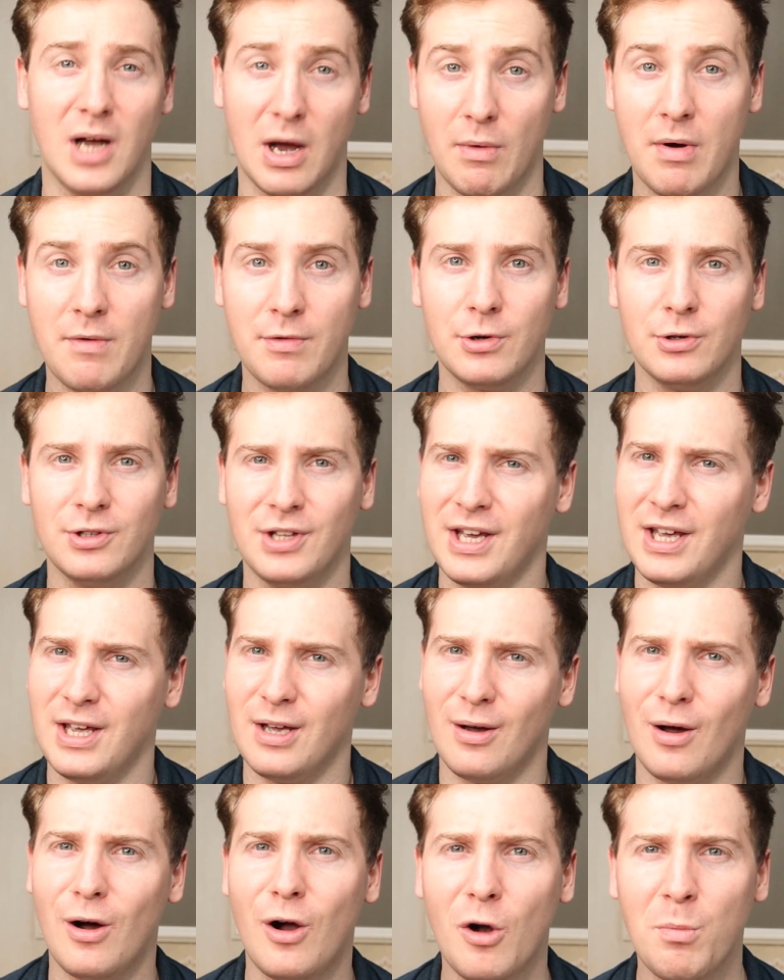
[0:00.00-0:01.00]
However,
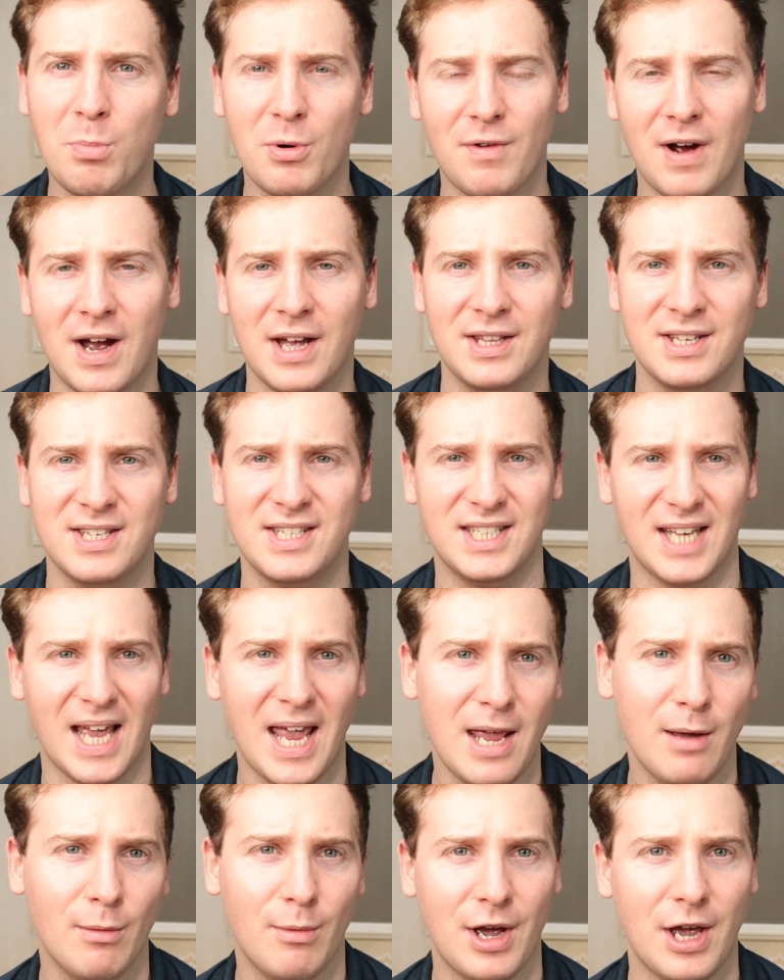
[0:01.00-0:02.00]
they all provide the
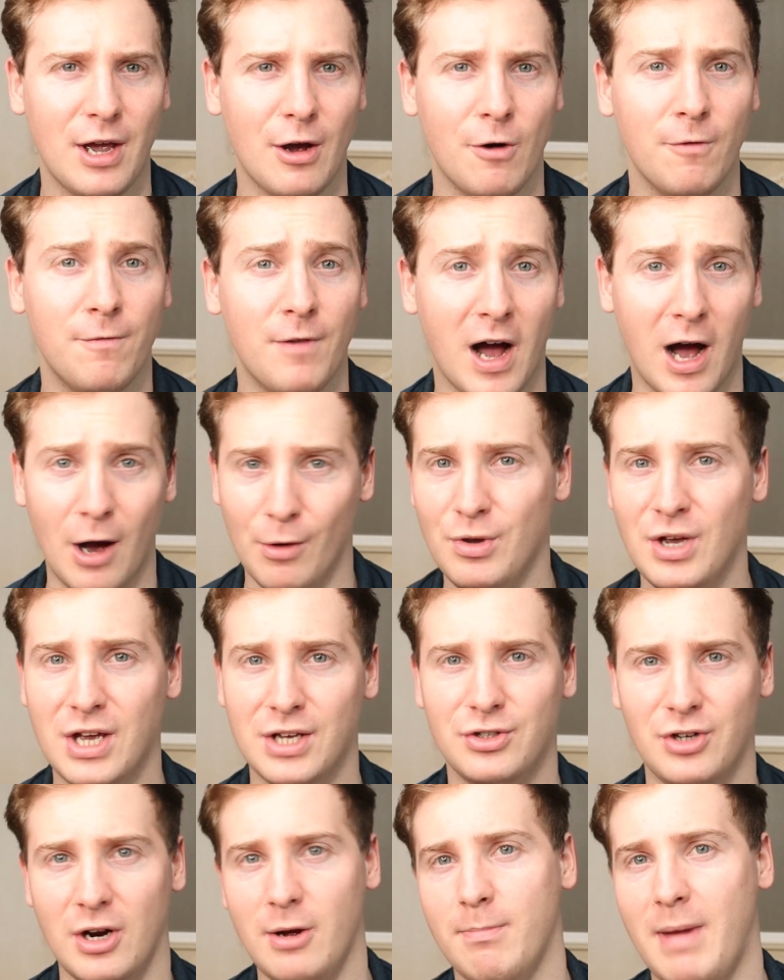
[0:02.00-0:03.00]
same way of how you
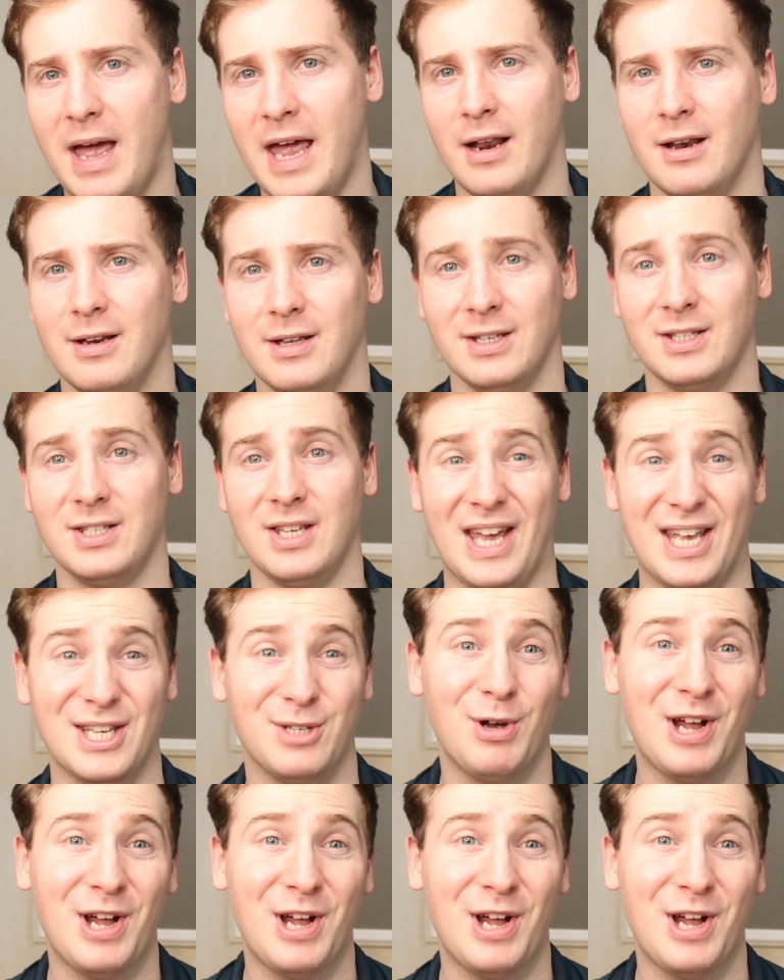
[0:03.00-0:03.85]
can track backlinks, as